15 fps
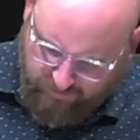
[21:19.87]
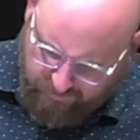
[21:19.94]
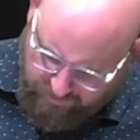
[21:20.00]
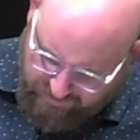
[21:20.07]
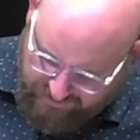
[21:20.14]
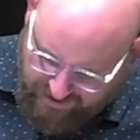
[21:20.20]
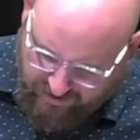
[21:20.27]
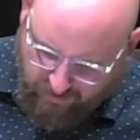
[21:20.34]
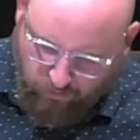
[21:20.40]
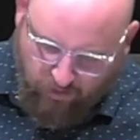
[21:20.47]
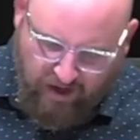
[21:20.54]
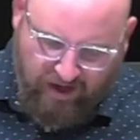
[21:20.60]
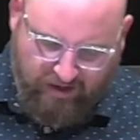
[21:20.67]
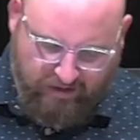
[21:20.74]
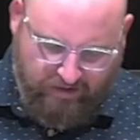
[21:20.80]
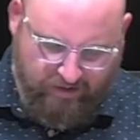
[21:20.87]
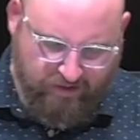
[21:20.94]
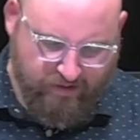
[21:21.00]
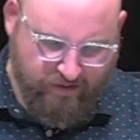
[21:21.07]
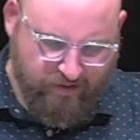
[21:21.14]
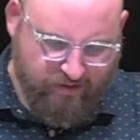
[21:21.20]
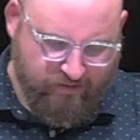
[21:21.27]
What do we take away
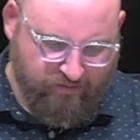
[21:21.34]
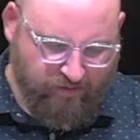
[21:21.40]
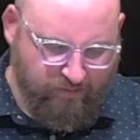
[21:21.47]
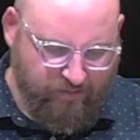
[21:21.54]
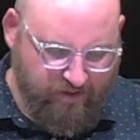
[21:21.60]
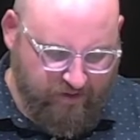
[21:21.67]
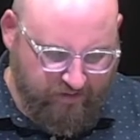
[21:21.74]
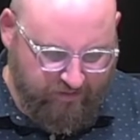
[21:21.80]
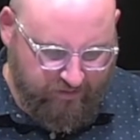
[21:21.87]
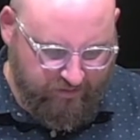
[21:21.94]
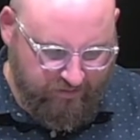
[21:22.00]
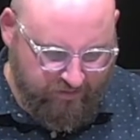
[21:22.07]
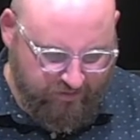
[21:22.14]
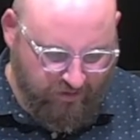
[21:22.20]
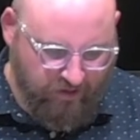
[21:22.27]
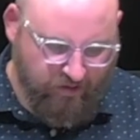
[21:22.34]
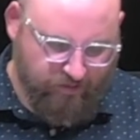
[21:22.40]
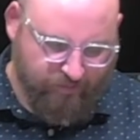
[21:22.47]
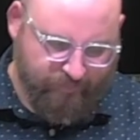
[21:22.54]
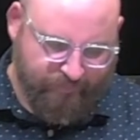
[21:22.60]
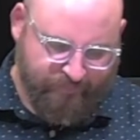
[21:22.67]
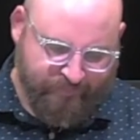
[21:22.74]
from this
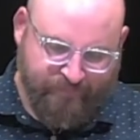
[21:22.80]
psalm?